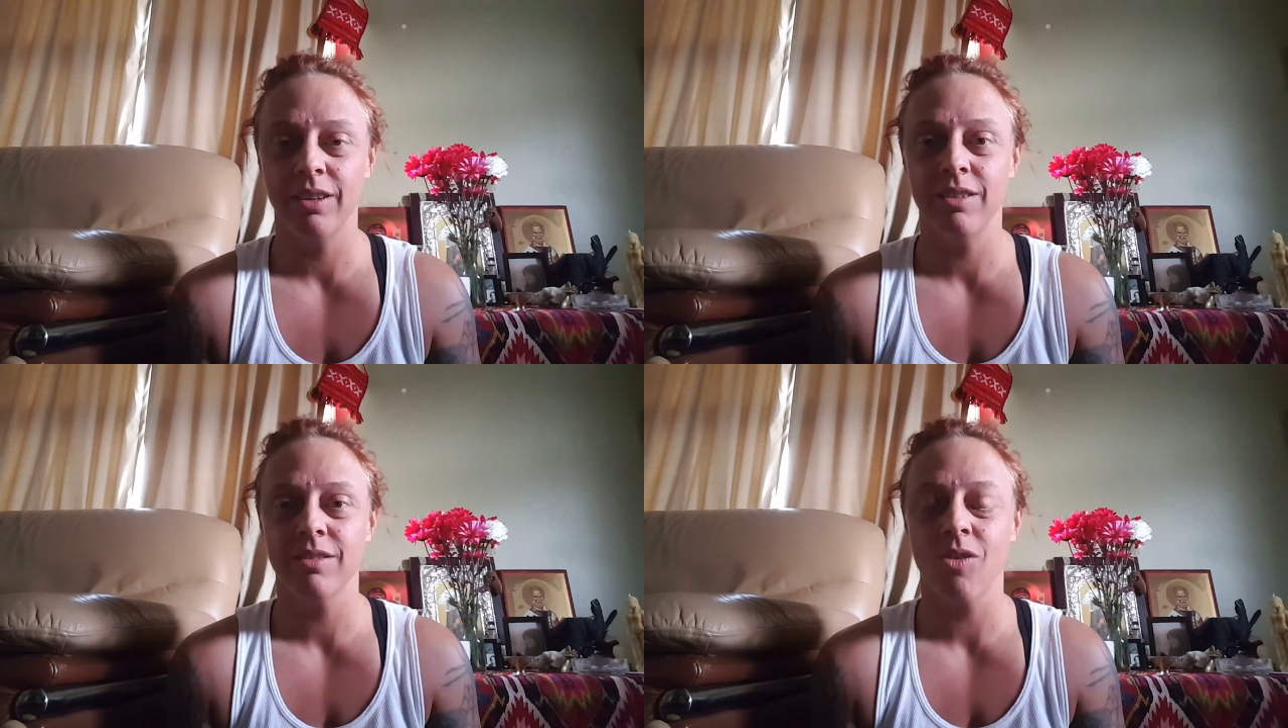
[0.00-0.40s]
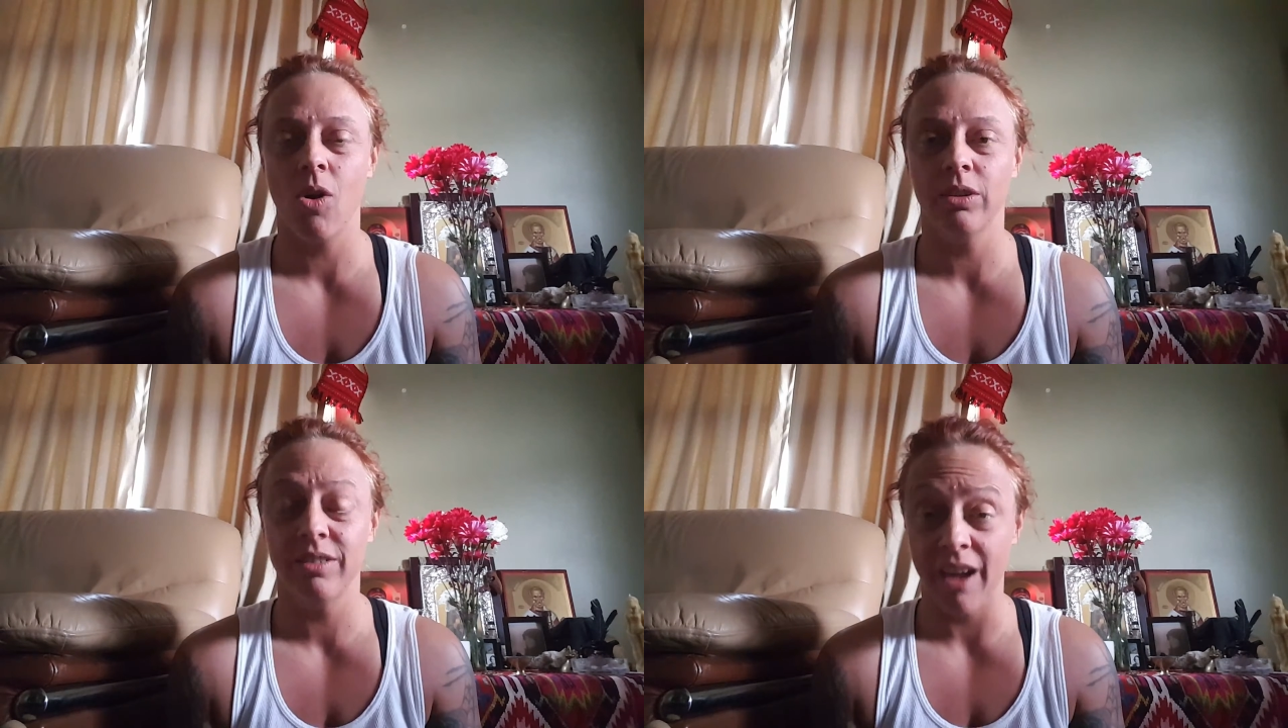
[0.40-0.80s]
He's
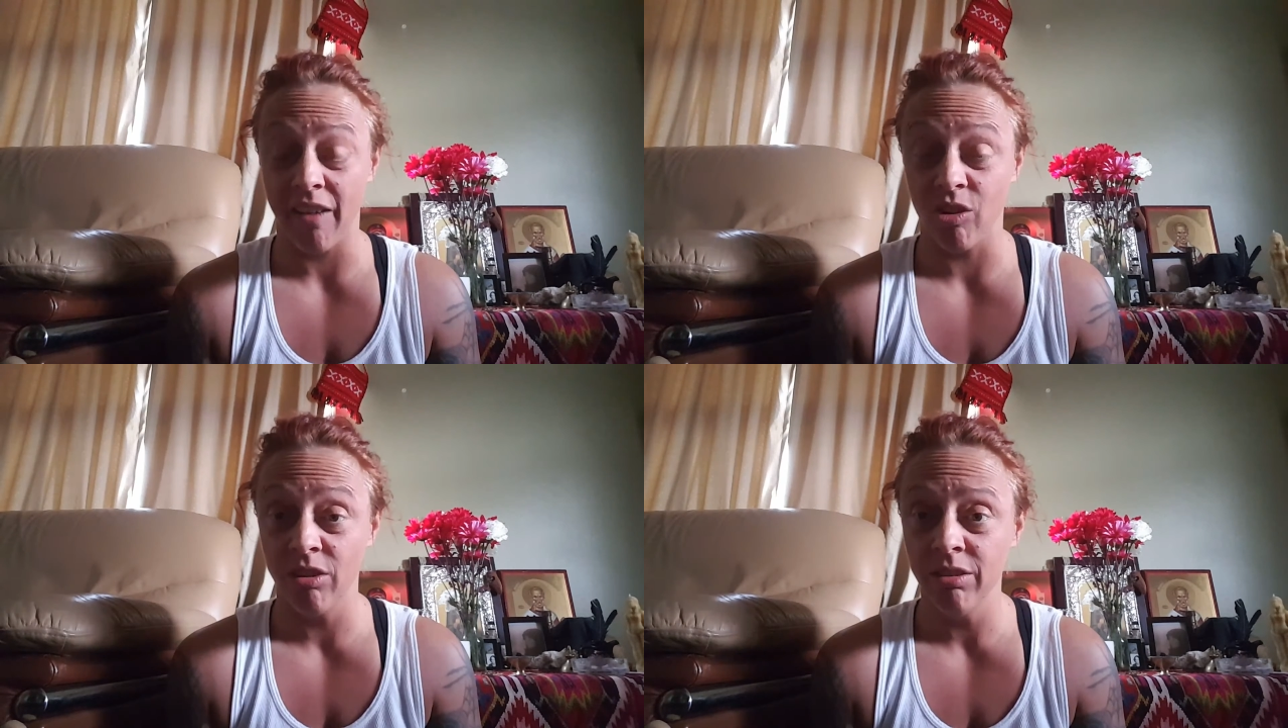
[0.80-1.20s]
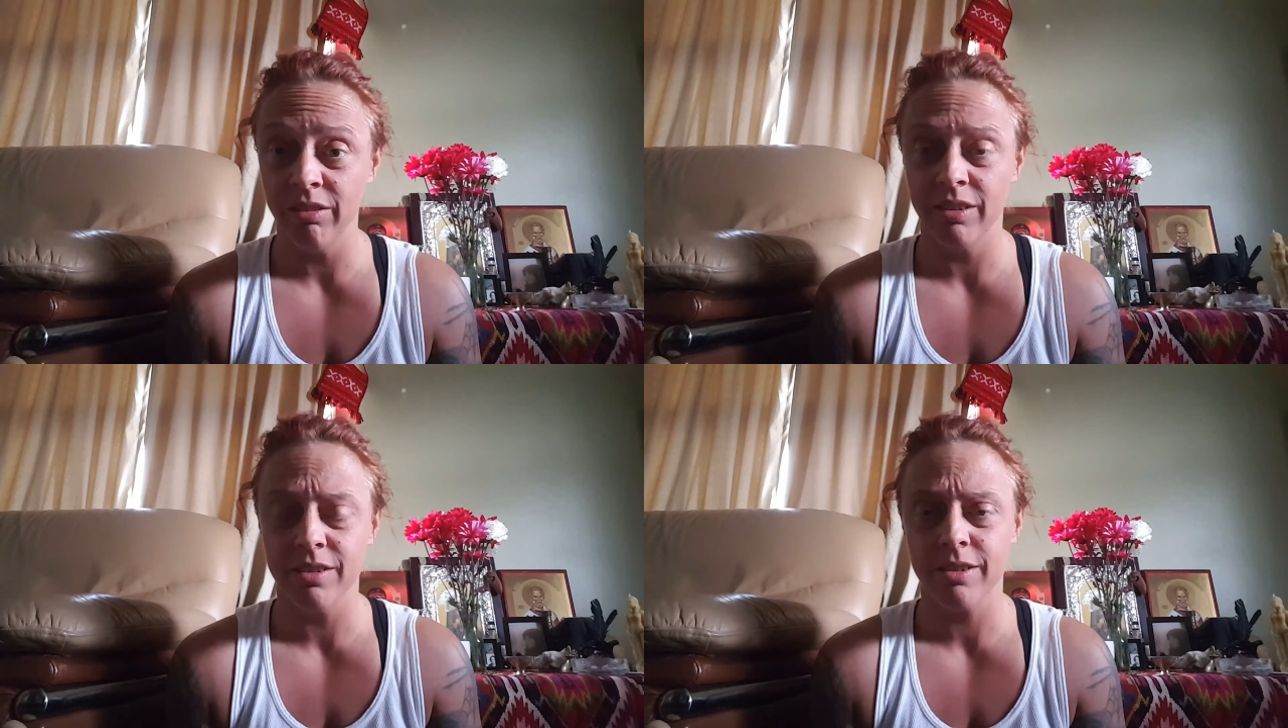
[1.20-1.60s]
called Djavol,
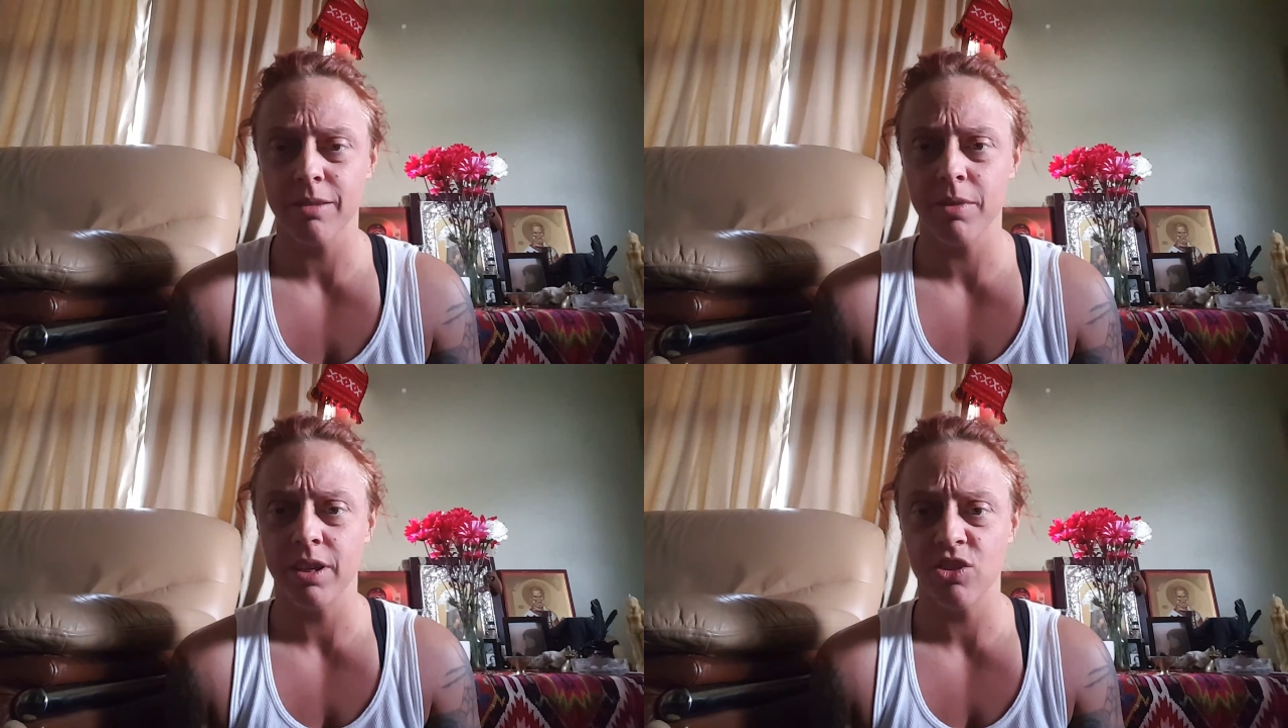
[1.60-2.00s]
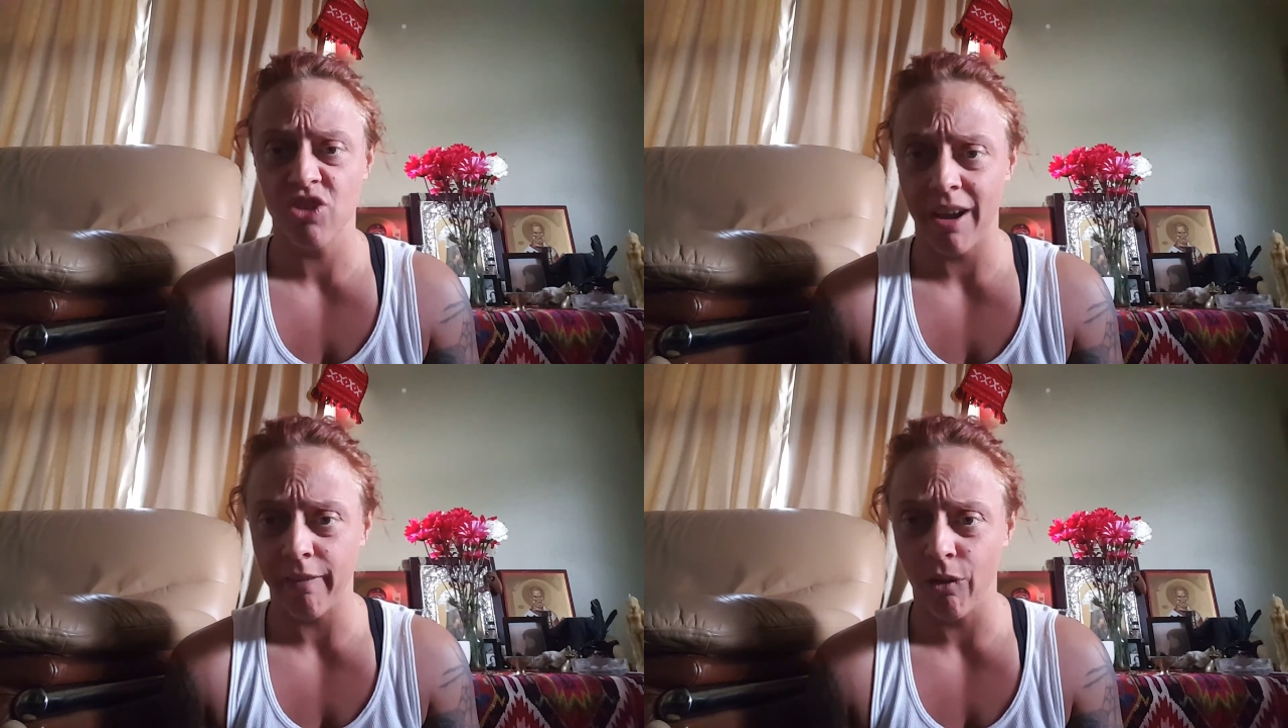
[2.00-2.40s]
in Serbian
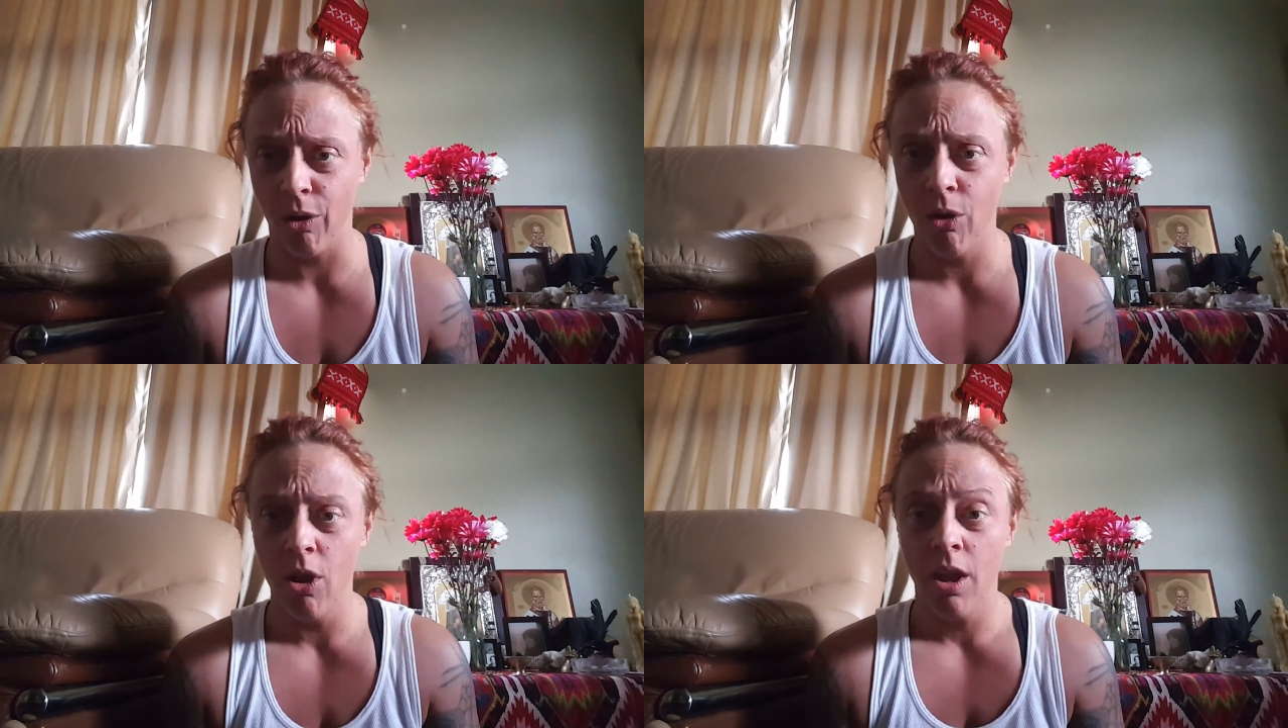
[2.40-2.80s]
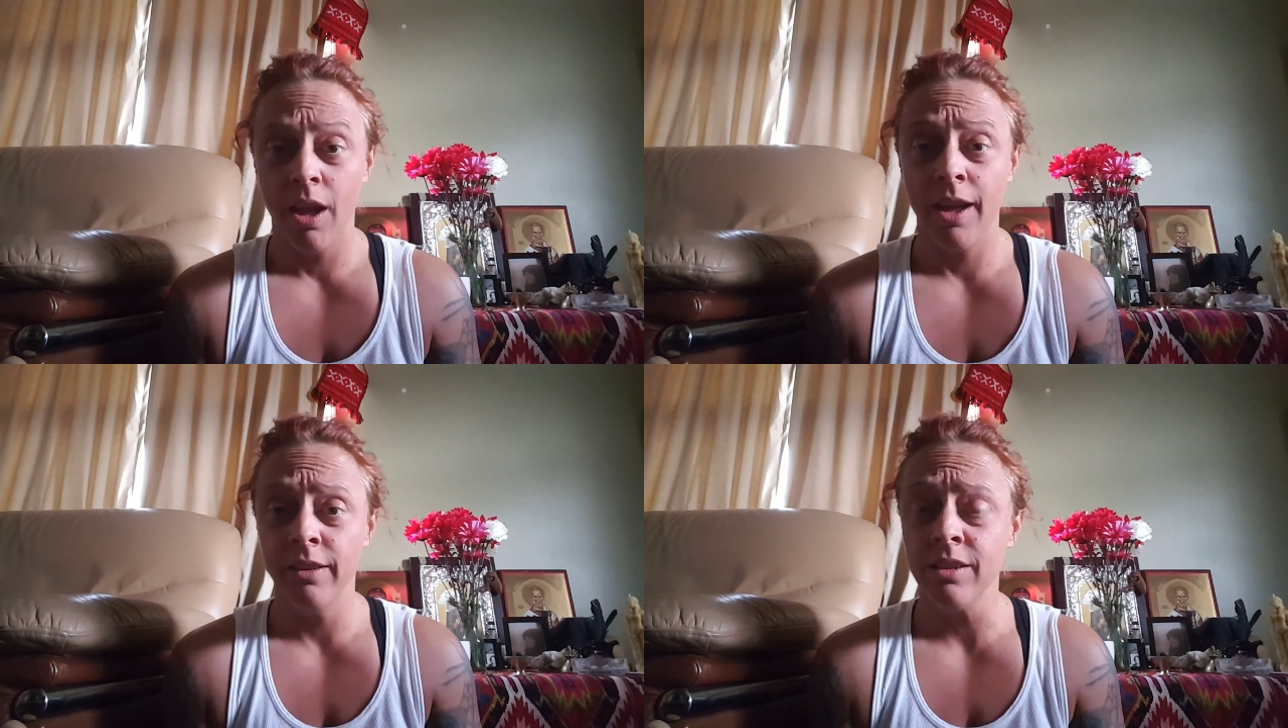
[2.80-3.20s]
Javo,
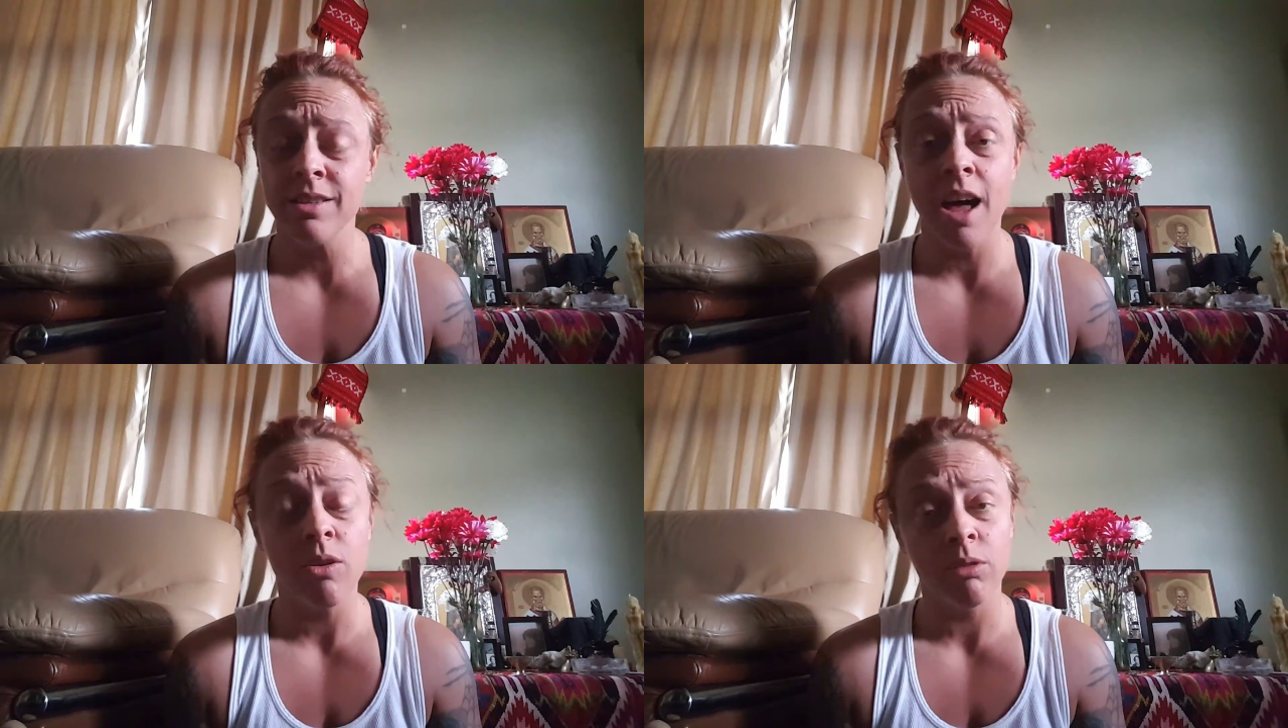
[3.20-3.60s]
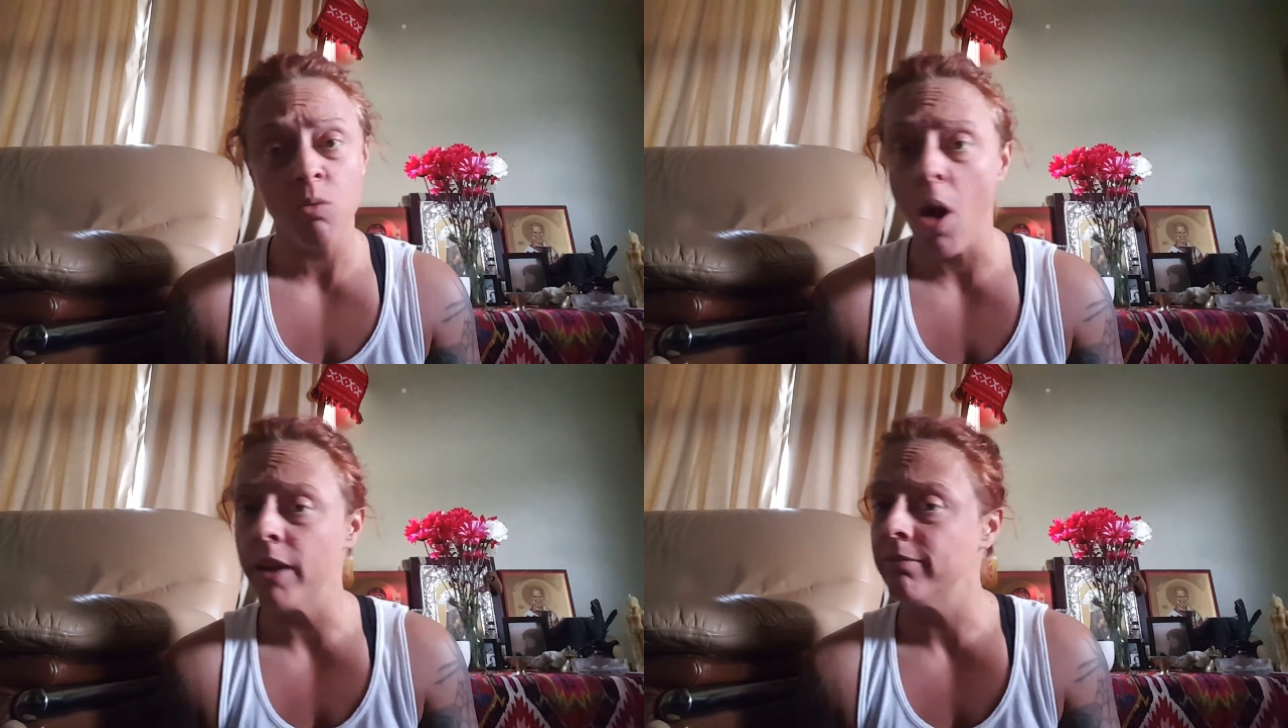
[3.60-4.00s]
and it's not only
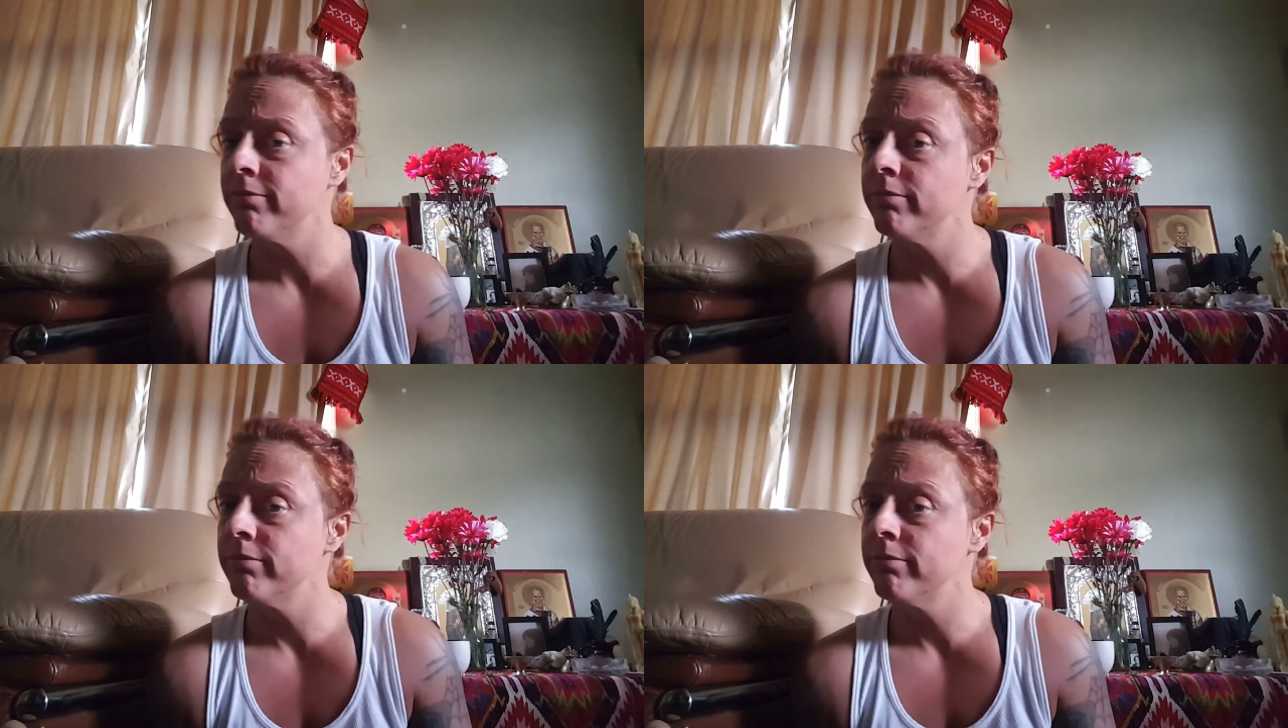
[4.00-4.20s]
one.